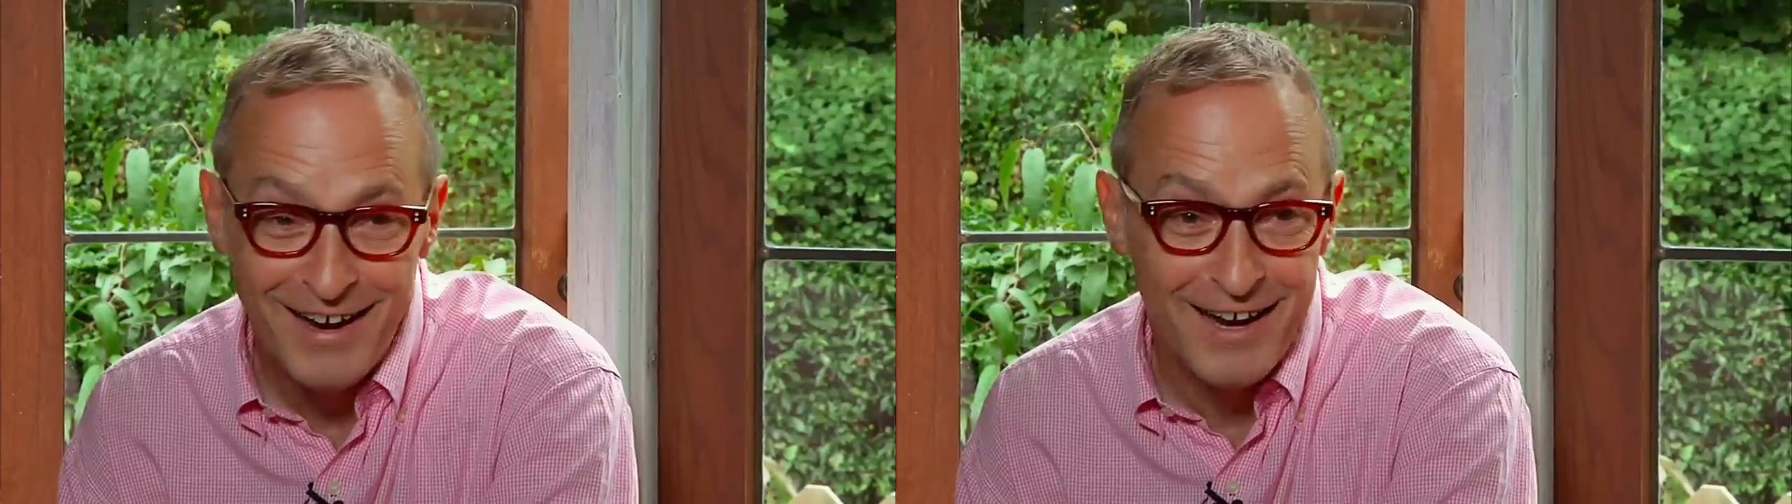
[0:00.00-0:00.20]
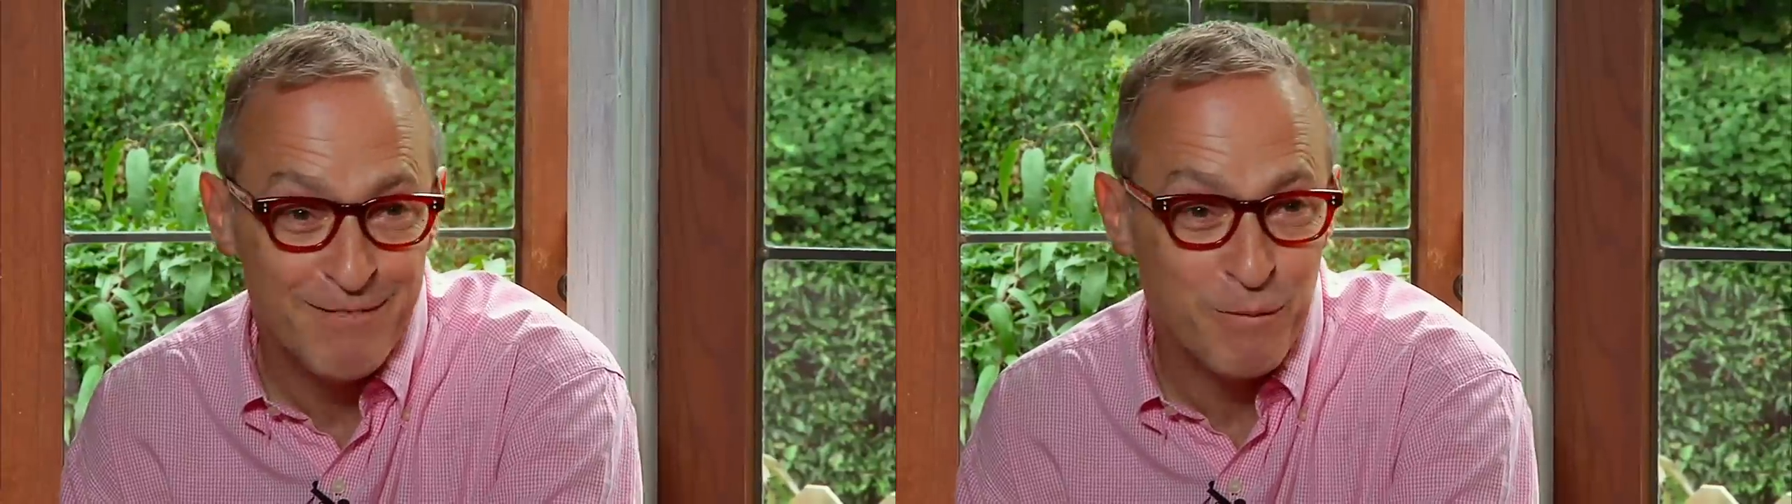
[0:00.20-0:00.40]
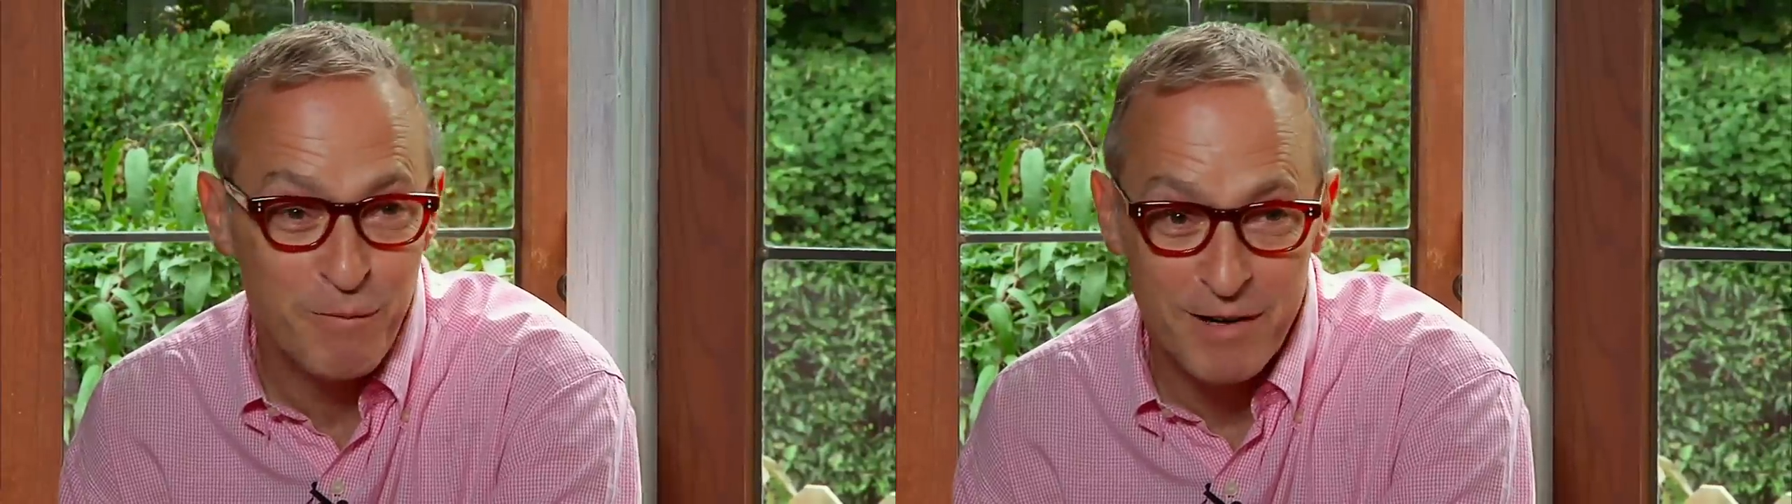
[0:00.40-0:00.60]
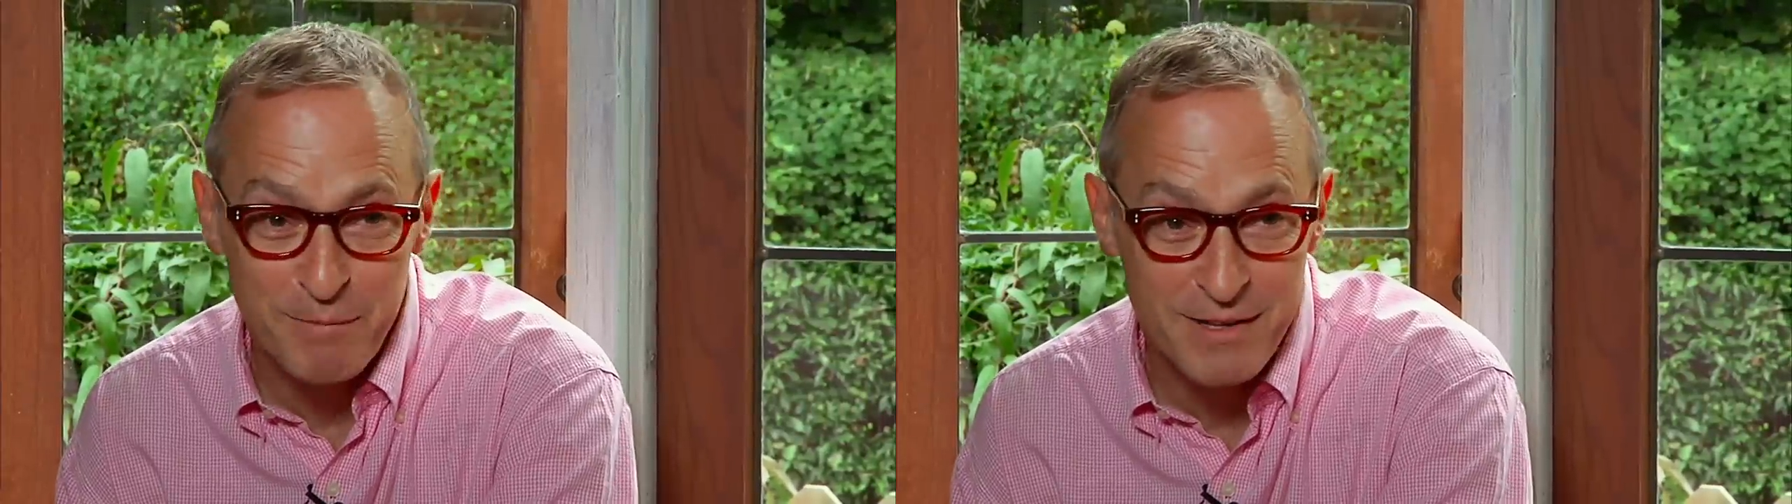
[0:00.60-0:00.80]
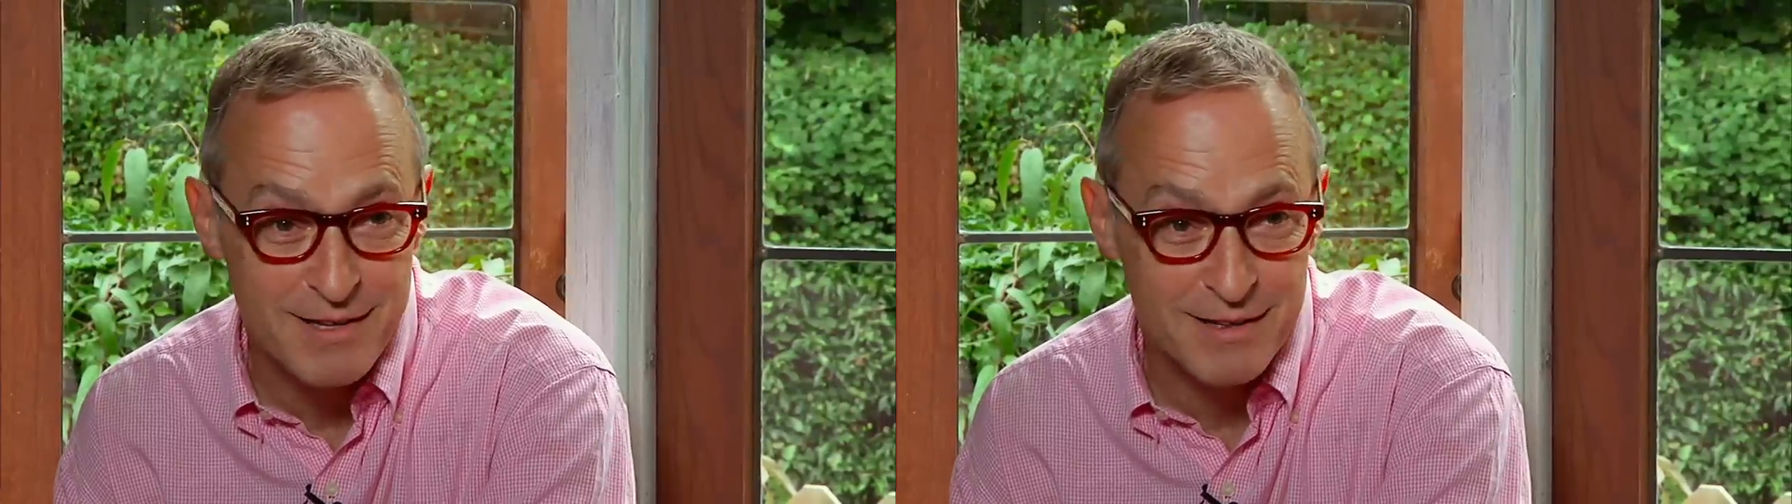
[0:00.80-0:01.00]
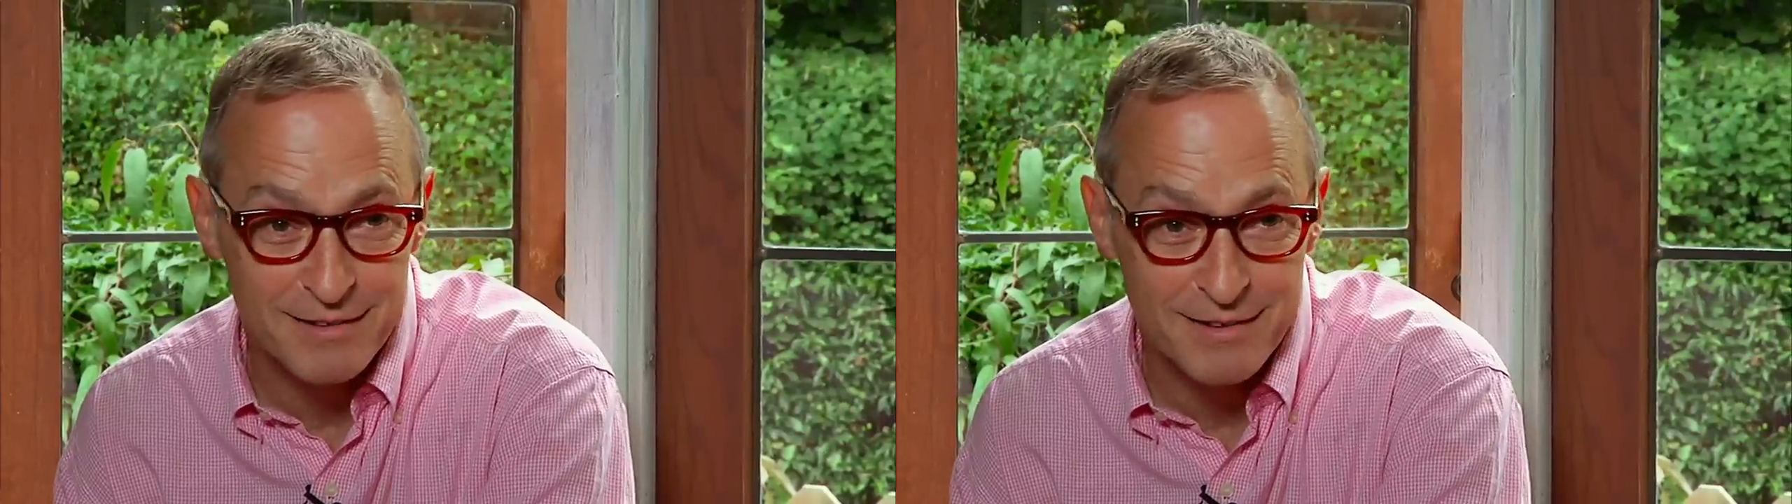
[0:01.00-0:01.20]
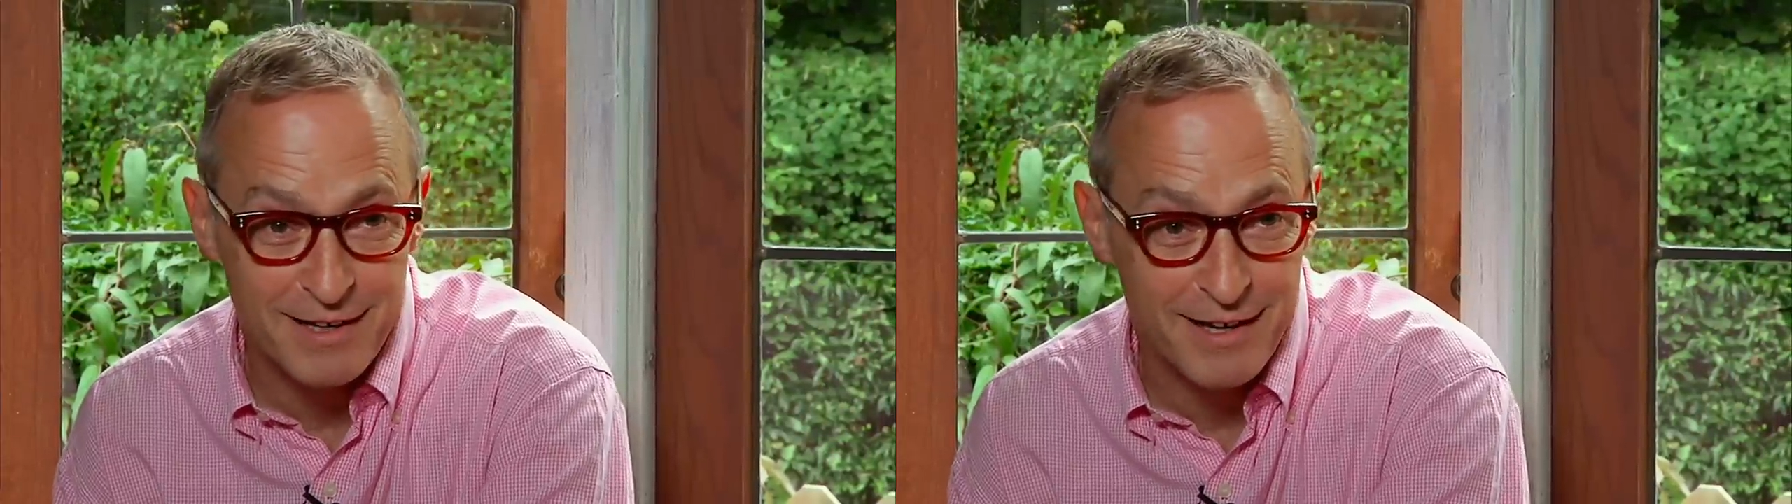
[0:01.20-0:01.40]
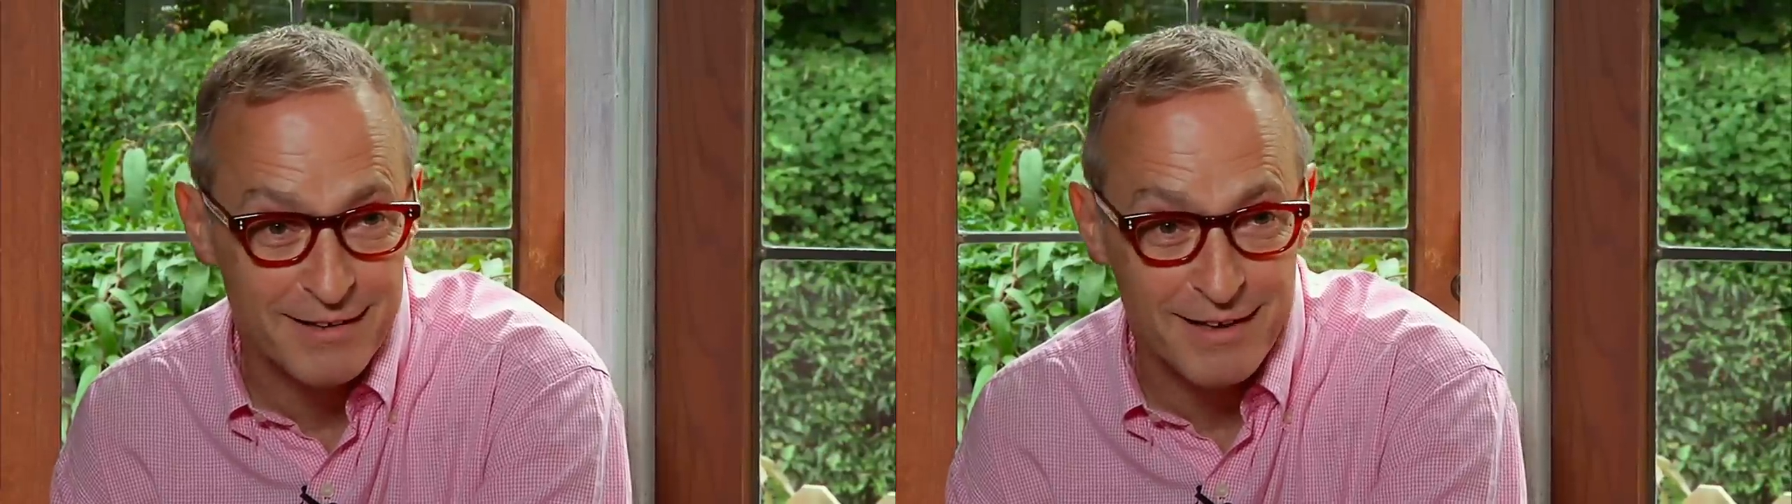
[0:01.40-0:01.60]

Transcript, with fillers: ever want to be single again.